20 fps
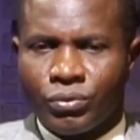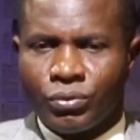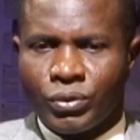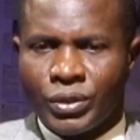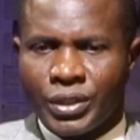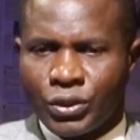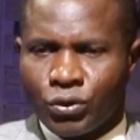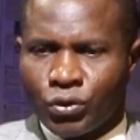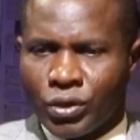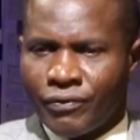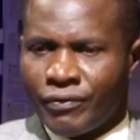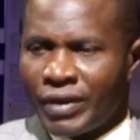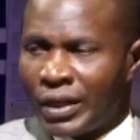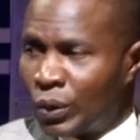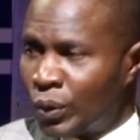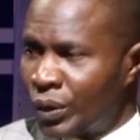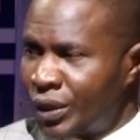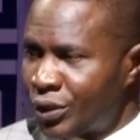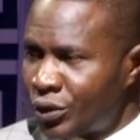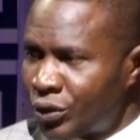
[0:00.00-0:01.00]

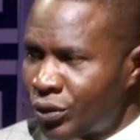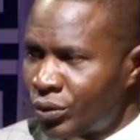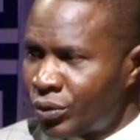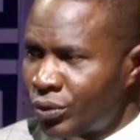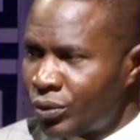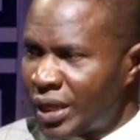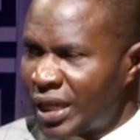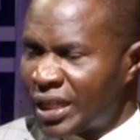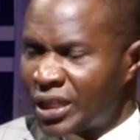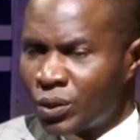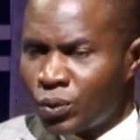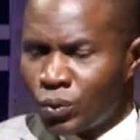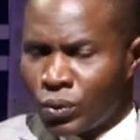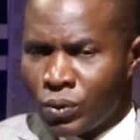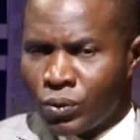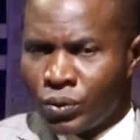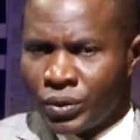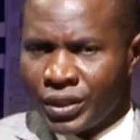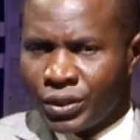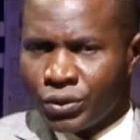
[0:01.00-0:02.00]
evaluate you, and
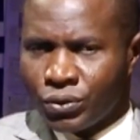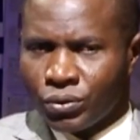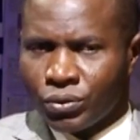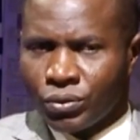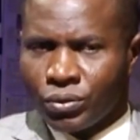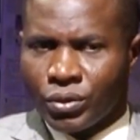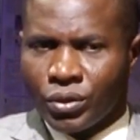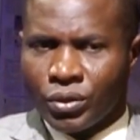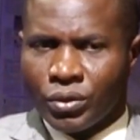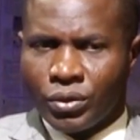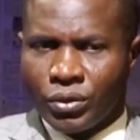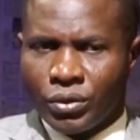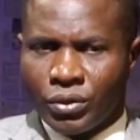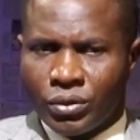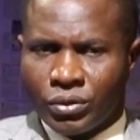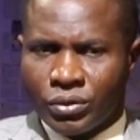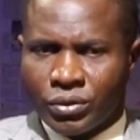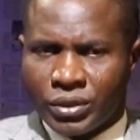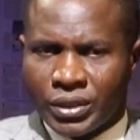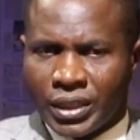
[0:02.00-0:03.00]
we will need to
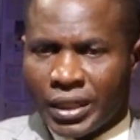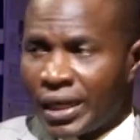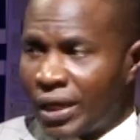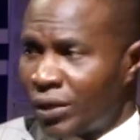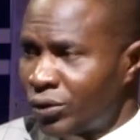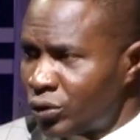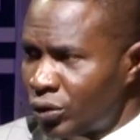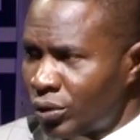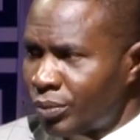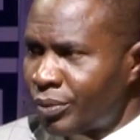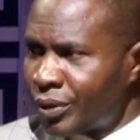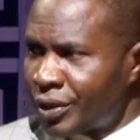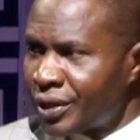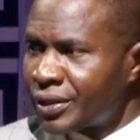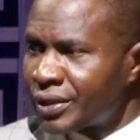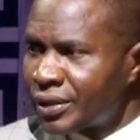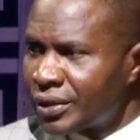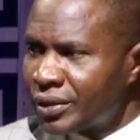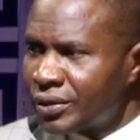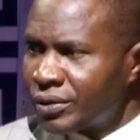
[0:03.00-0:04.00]
take out your
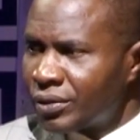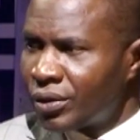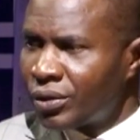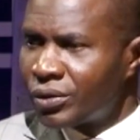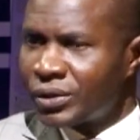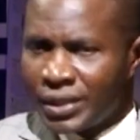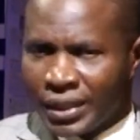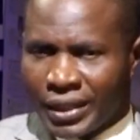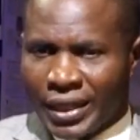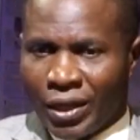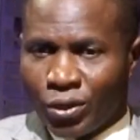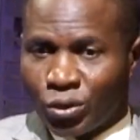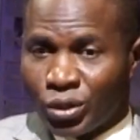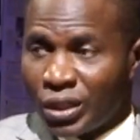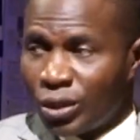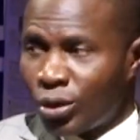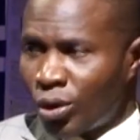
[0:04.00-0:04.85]
breasts or take out the